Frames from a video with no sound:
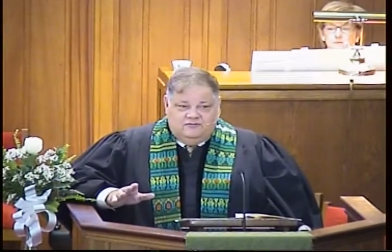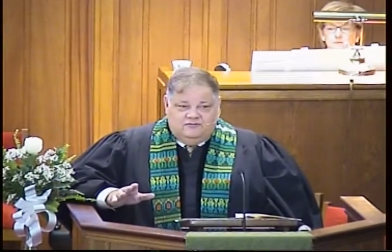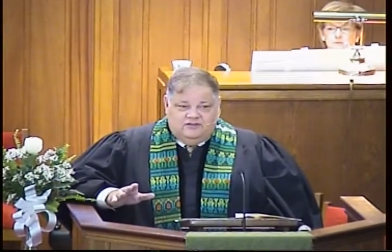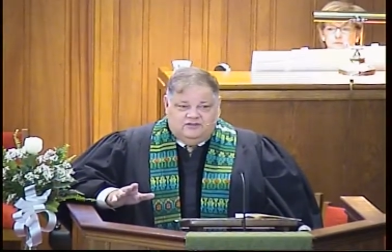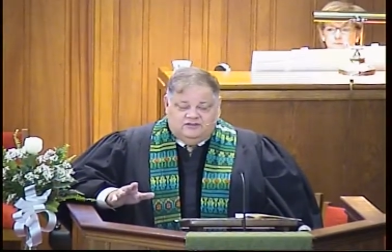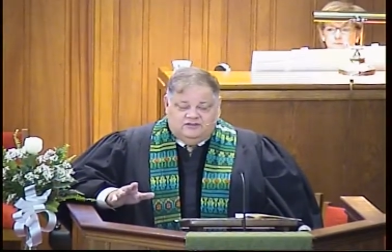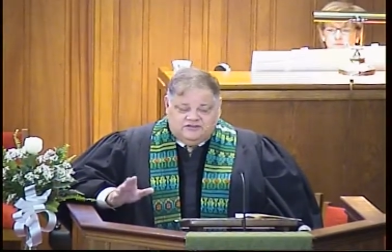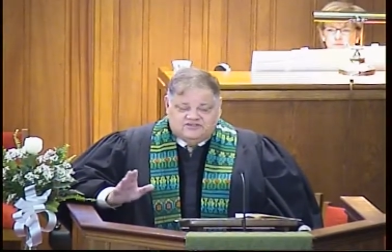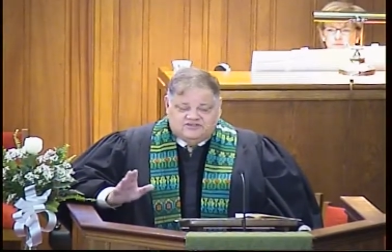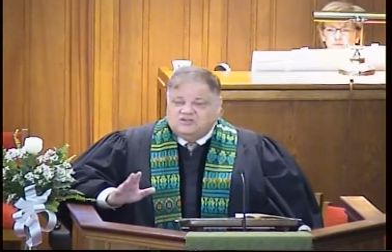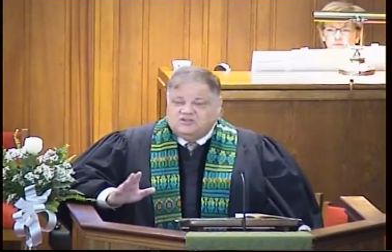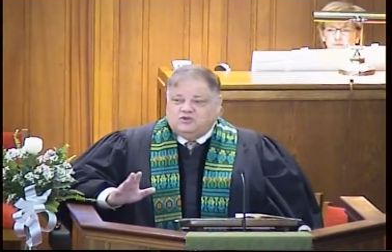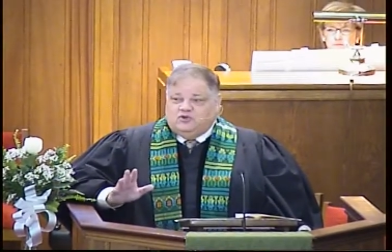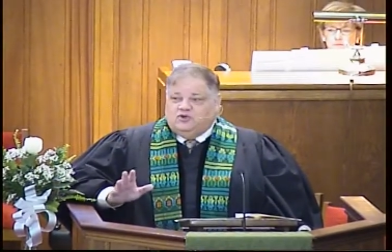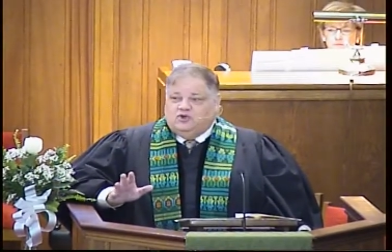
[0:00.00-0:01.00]
and his
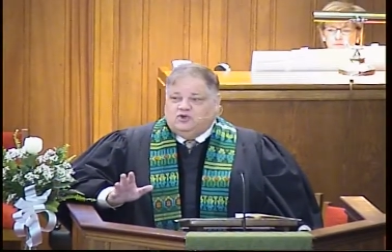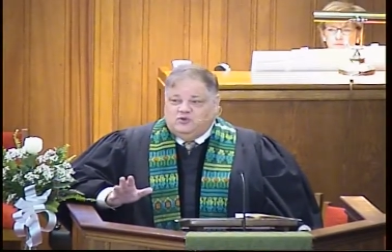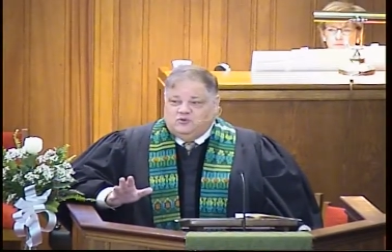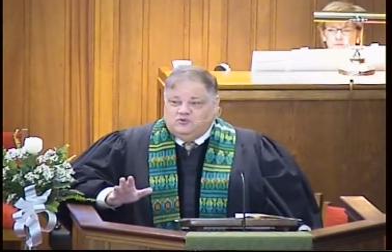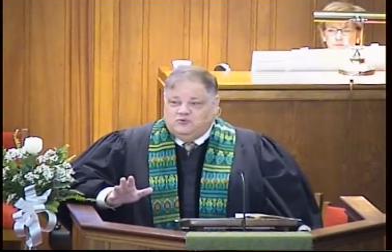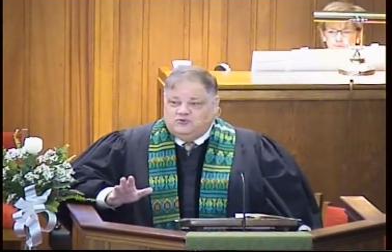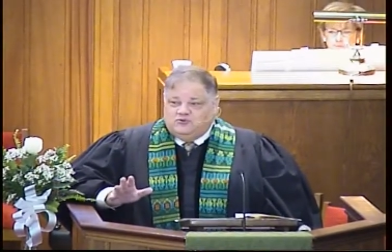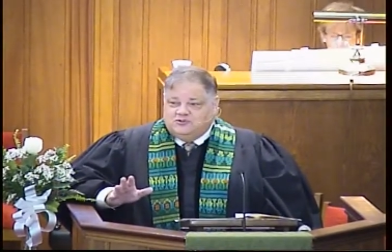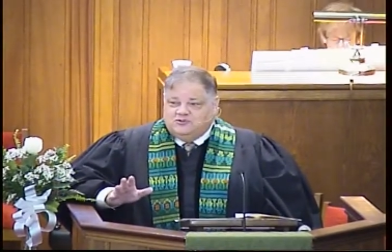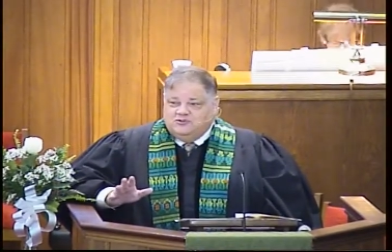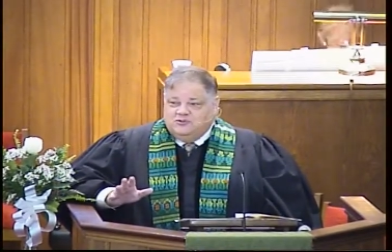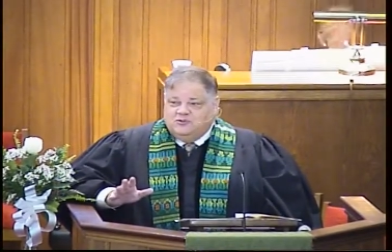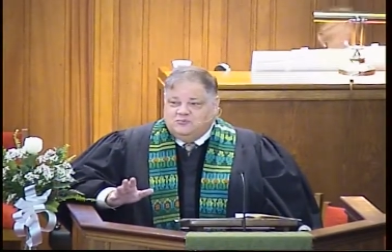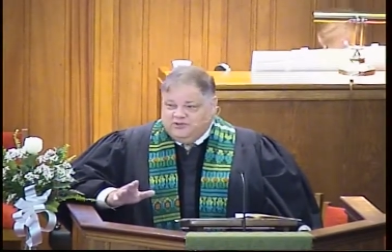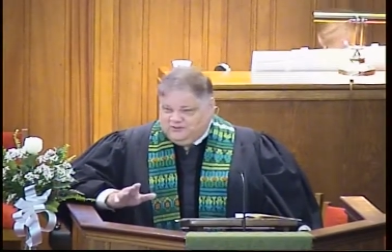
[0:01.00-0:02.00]
good news
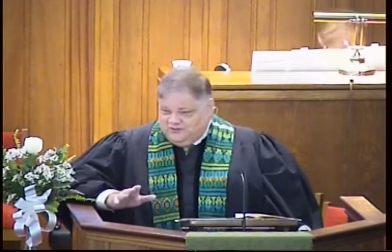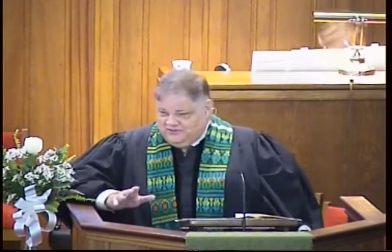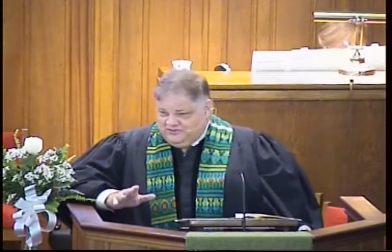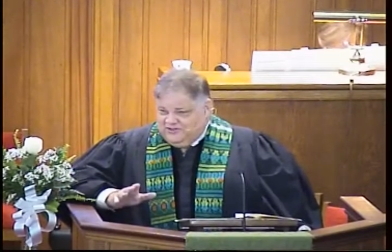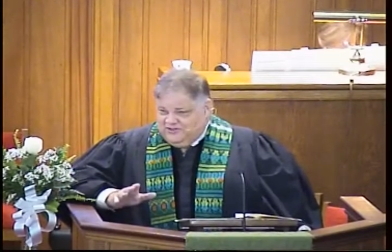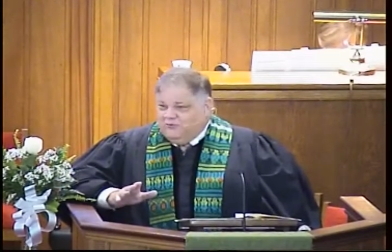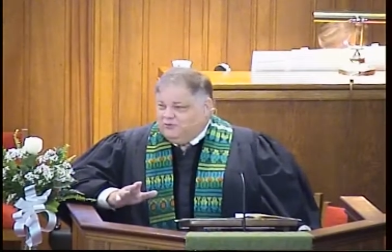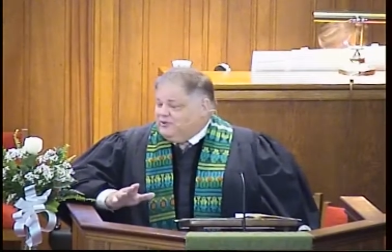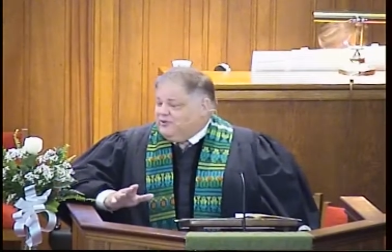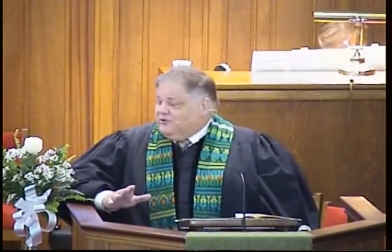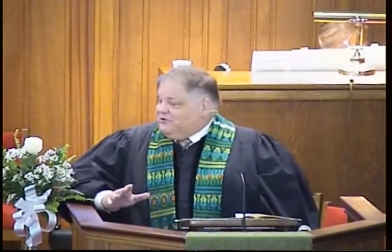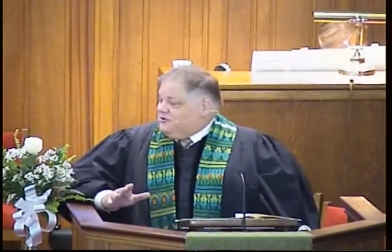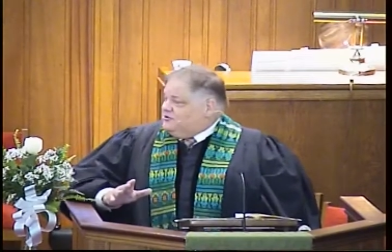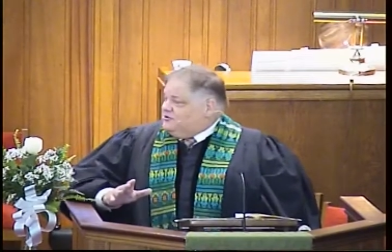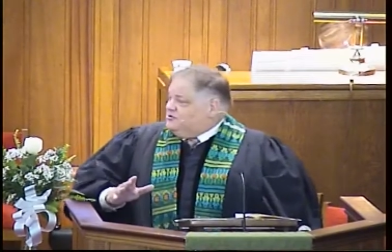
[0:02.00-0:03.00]
because that would have been
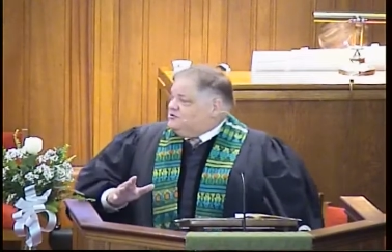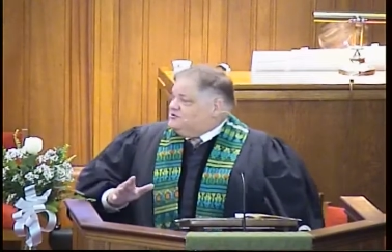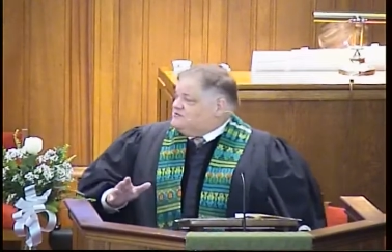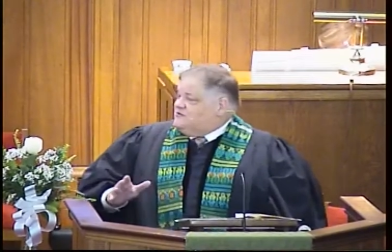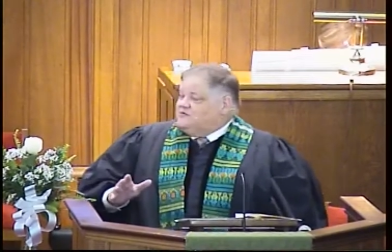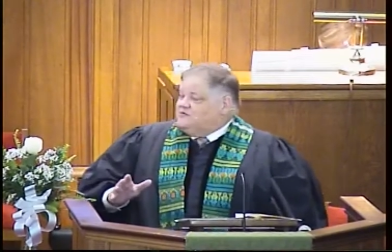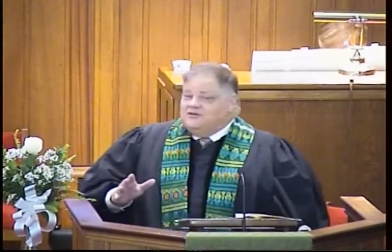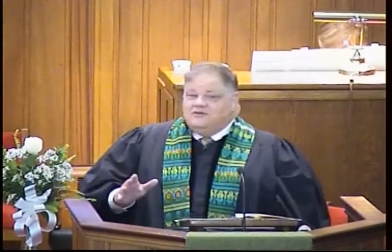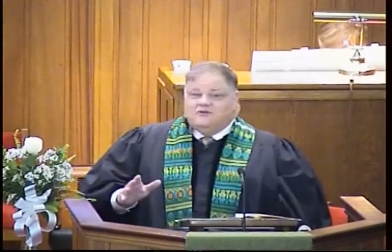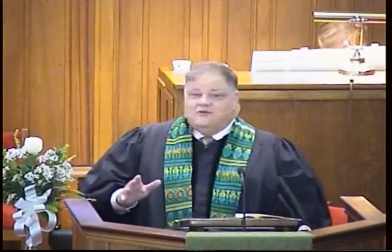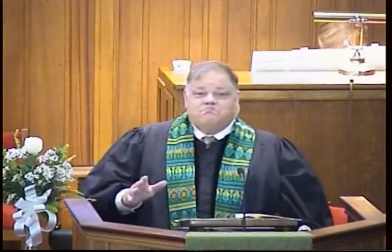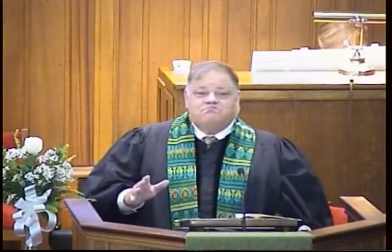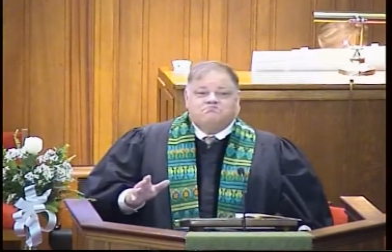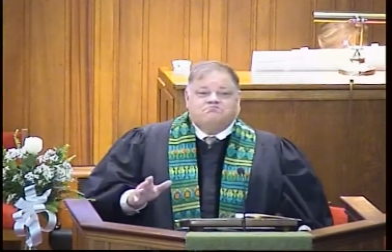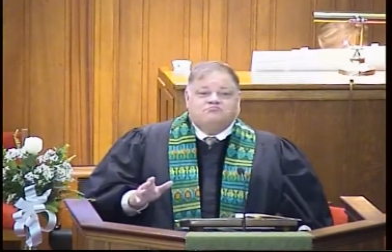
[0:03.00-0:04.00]
good news for them
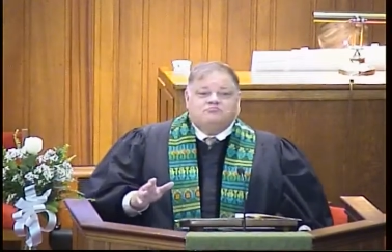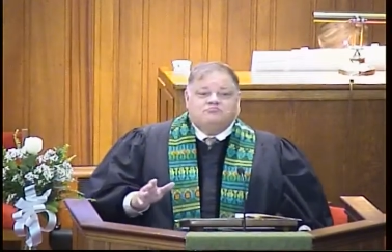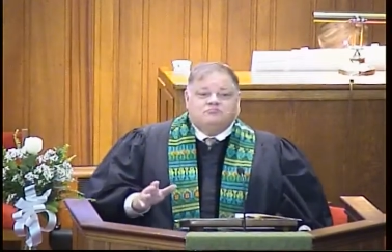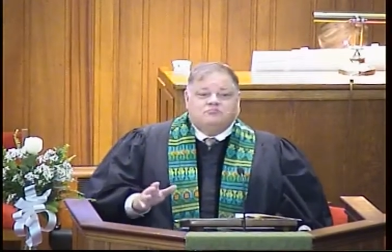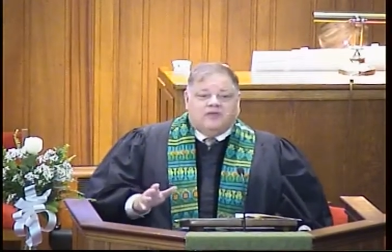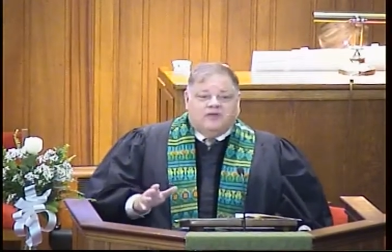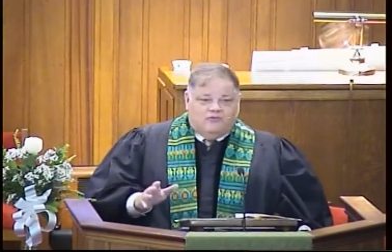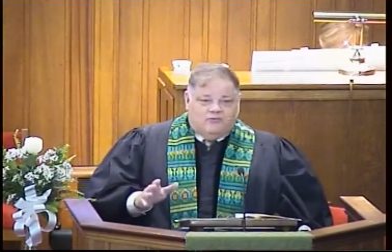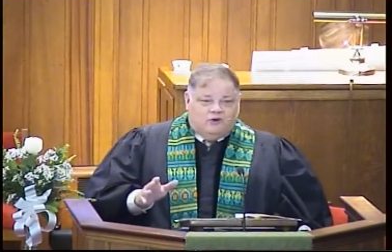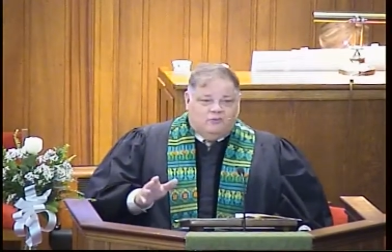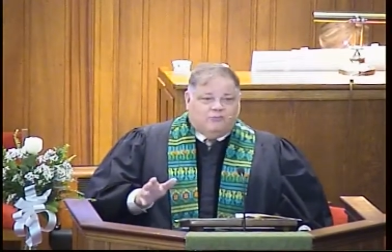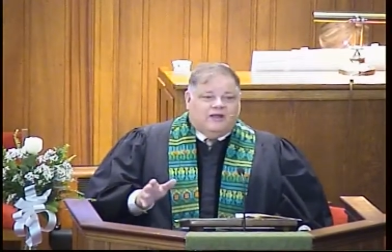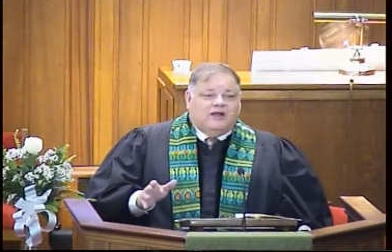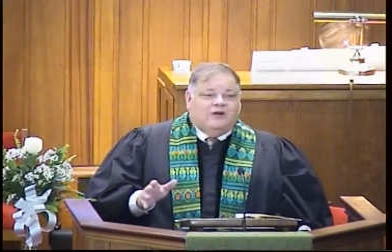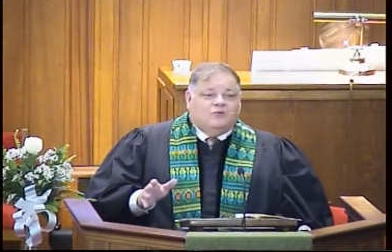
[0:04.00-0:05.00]
and their
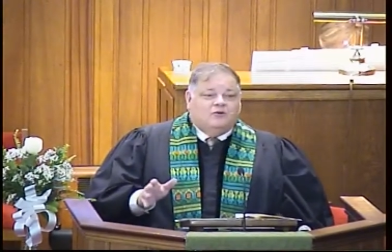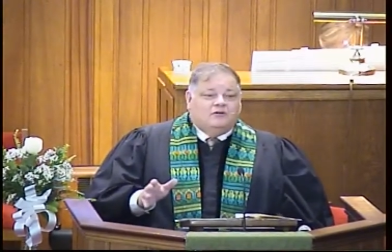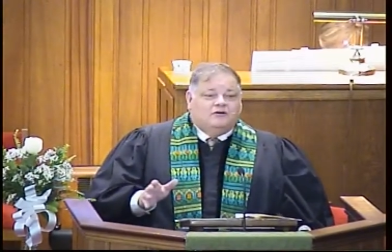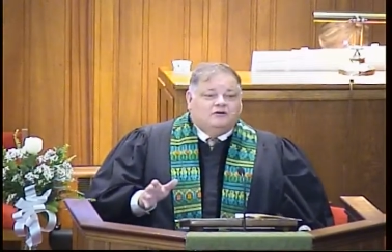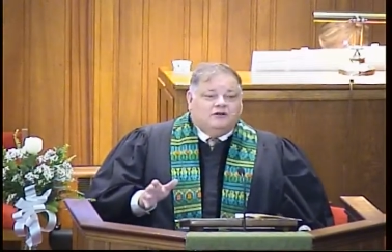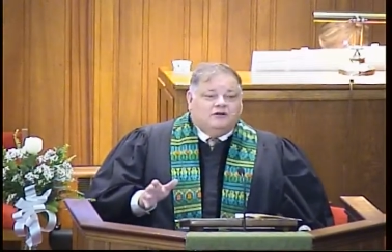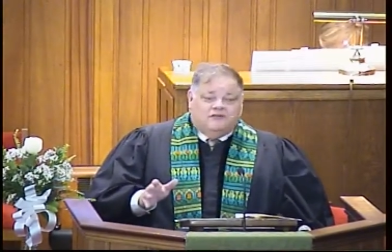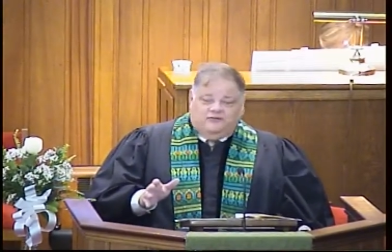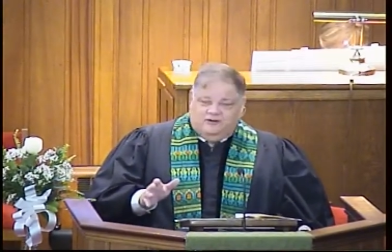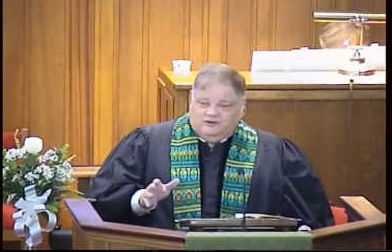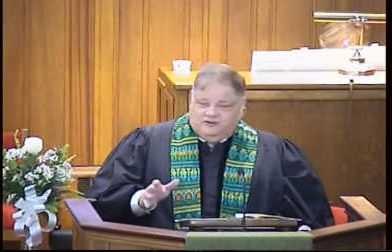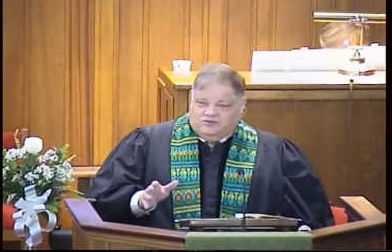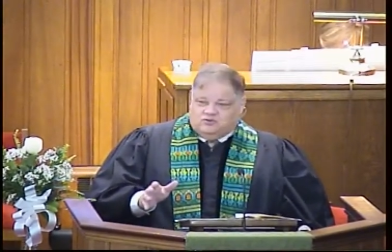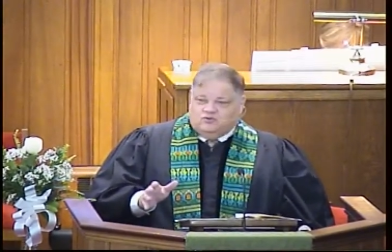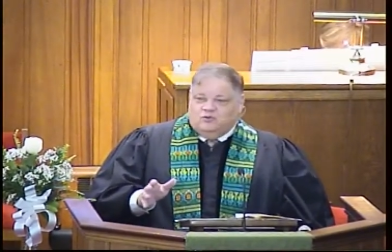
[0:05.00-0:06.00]
power and their
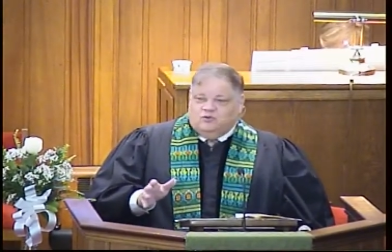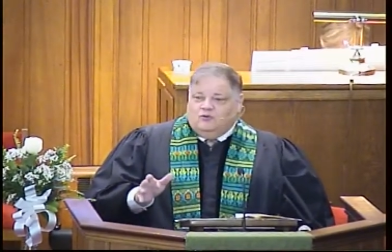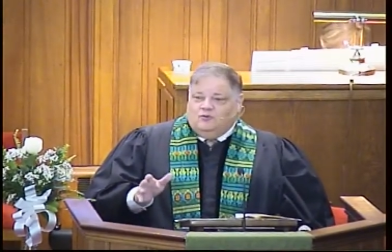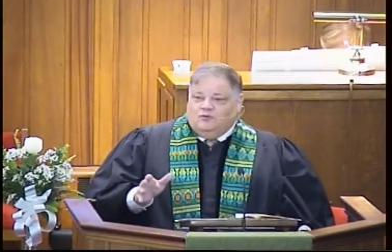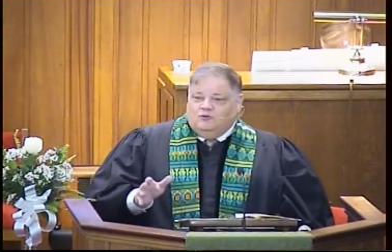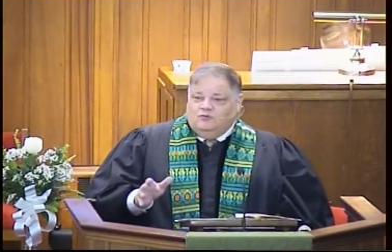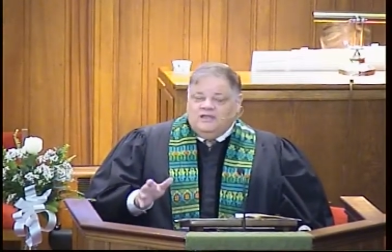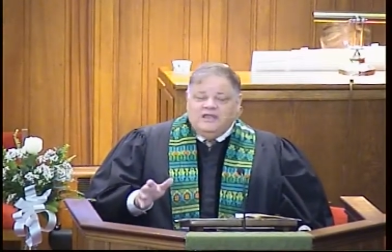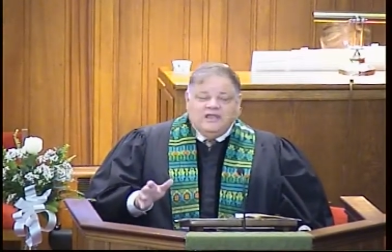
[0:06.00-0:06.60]
control,